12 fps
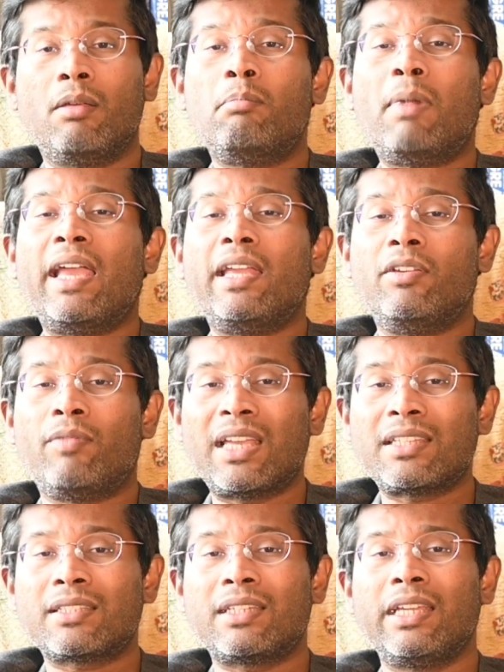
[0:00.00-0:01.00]
By
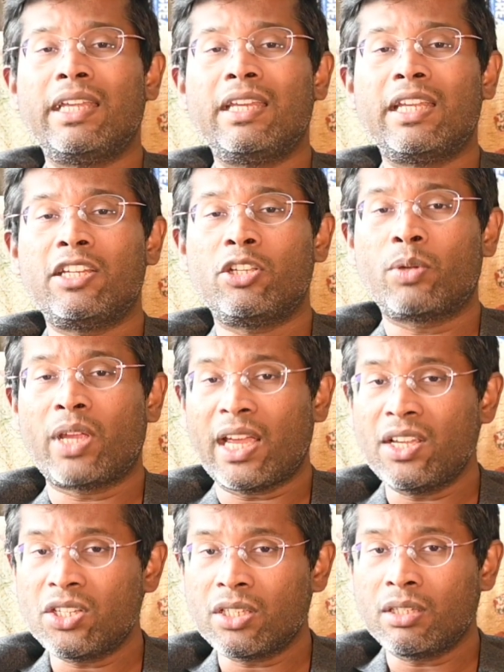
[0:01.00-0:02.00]
investing in
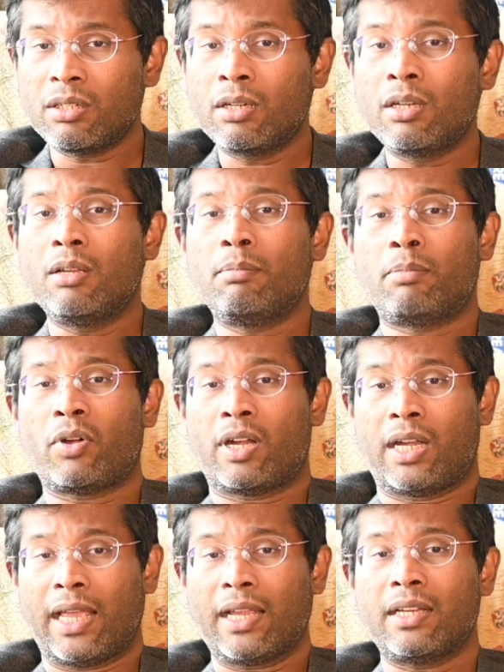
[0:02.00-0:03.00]
education,
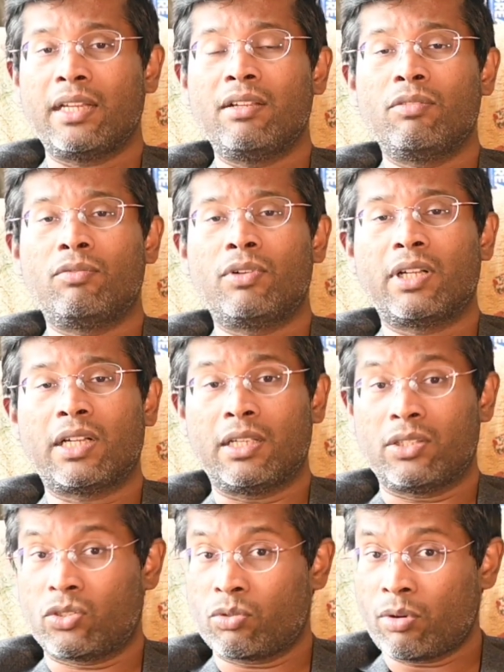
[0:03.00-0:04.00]
protecting
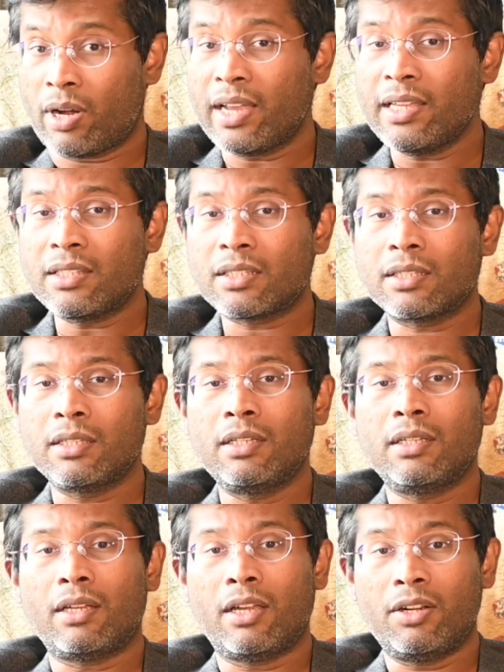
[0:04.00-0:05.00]
workers' rights,
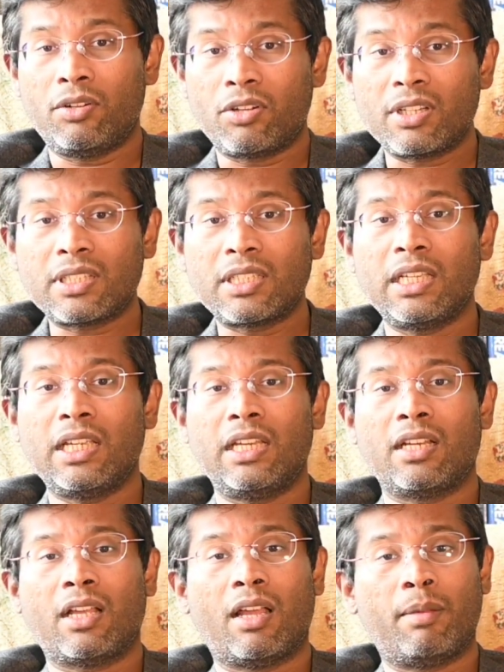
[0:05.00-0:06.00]
addressing
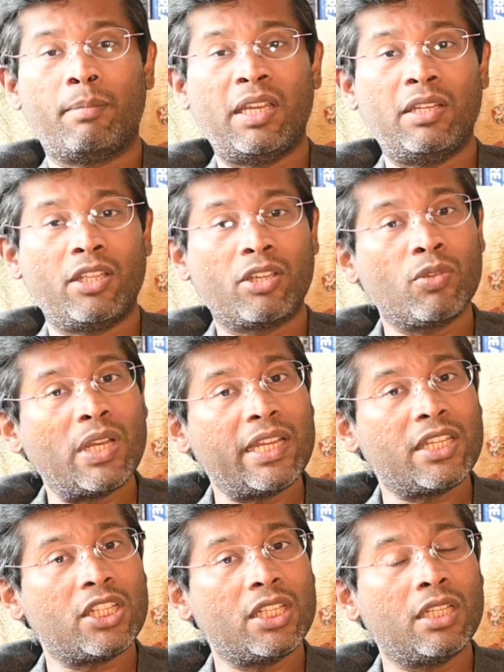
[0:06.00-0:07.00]
income
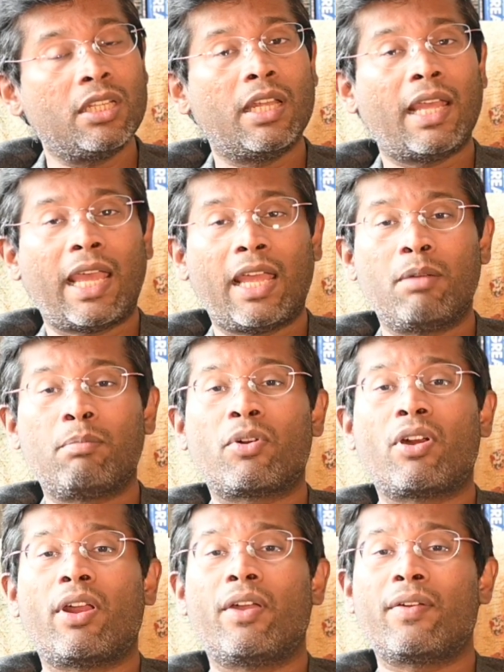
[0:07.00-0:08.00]
inequality, and
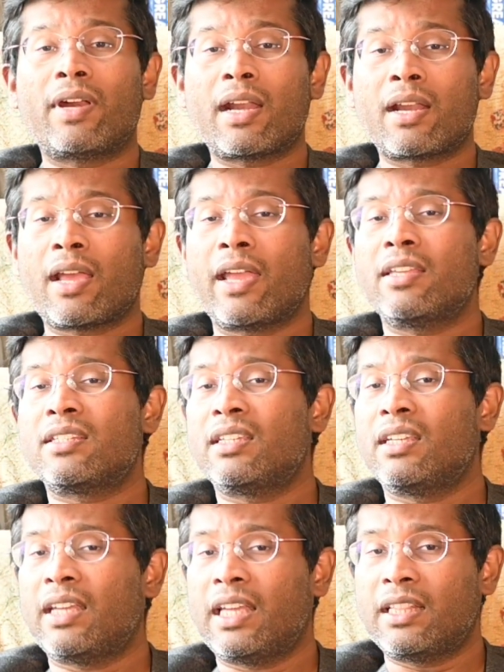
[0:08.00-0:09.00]

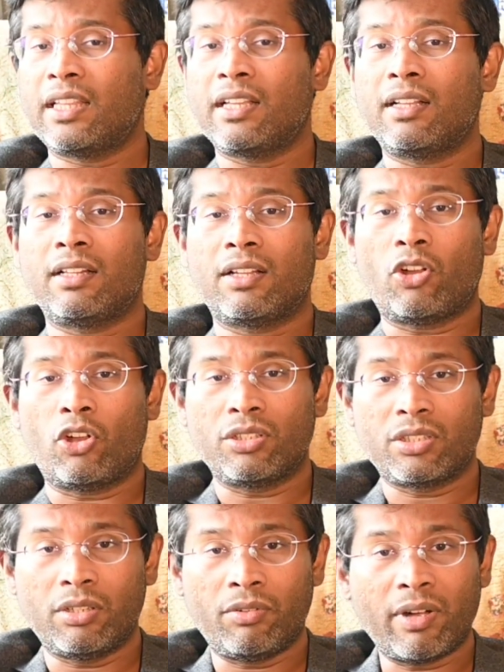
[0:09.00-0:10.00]
prioritizing ethical
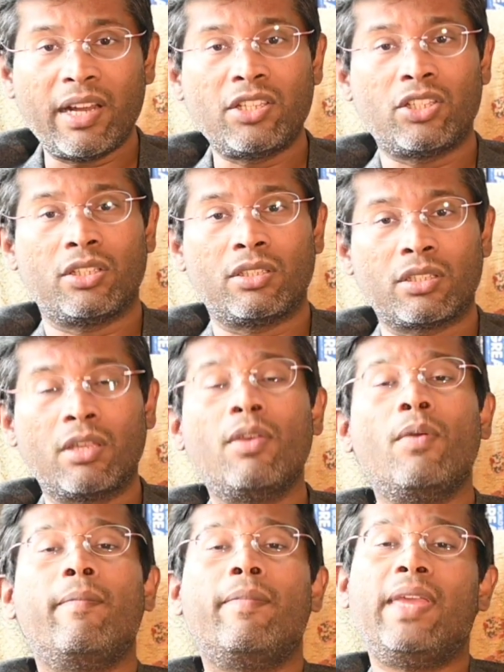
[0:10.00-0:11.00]
considerations,
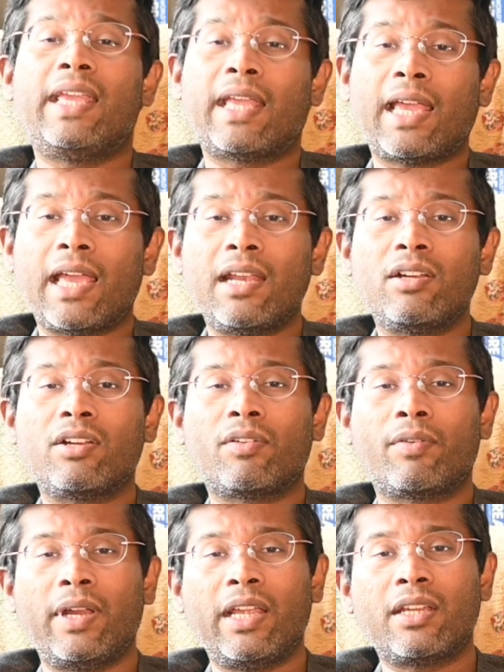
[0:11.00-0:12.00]
we can
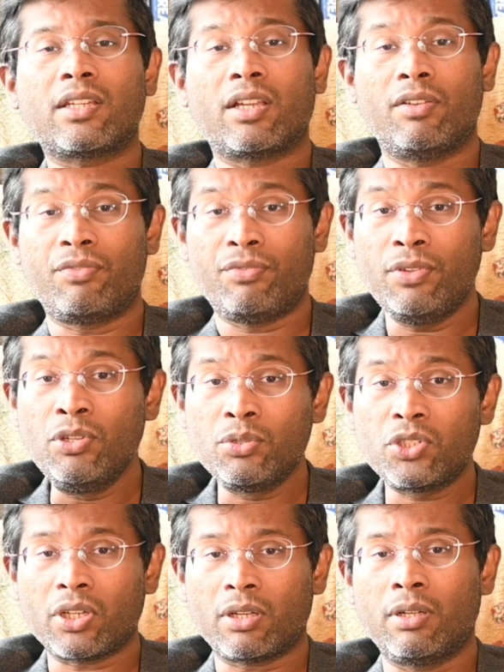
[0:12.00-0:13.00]
create a
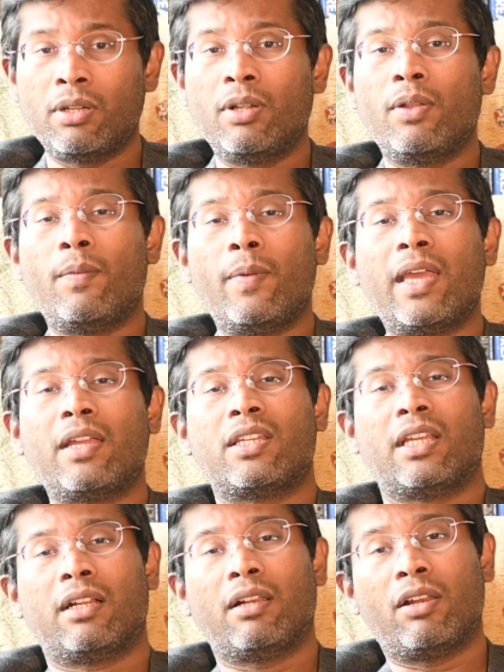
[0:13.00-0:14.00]
future where
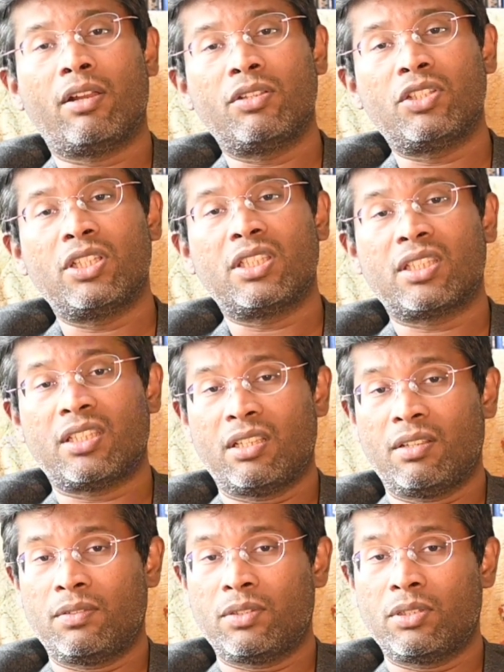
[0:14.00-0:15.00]
technology
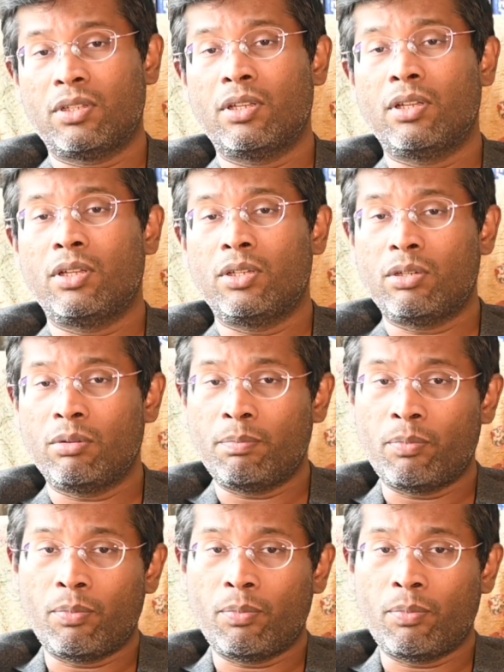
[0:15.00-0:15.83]
serves to